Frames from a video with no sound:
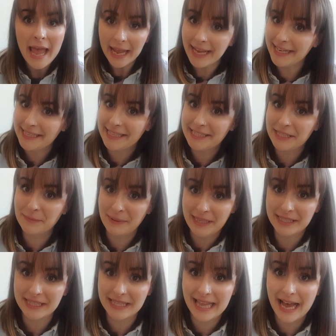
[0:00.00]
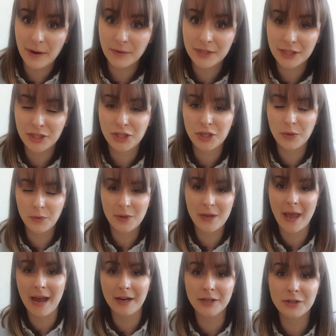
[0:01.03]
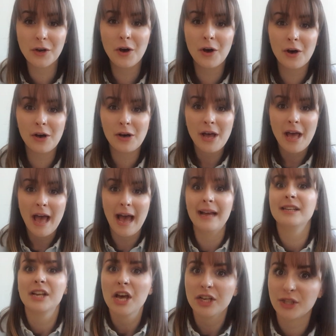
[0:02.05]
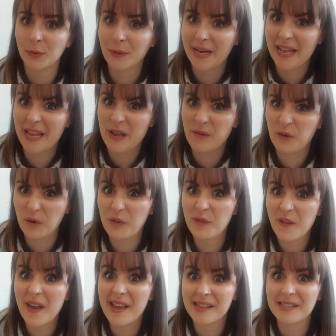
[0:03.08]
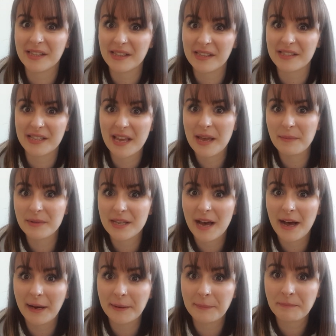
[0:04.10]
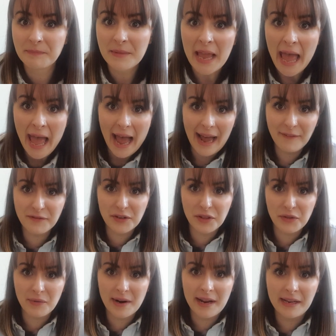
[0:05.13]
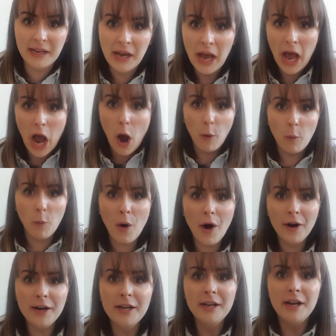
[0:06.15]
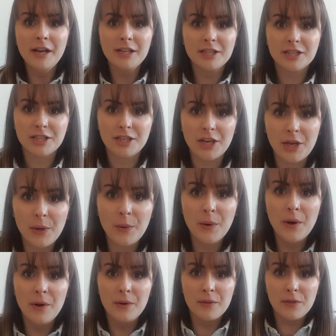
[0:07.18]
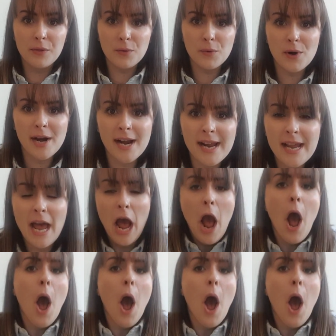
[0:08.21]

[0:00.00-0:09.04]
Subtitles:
It needs to be as loud as you can go and do an evil face at the same time. After three, one, two, three.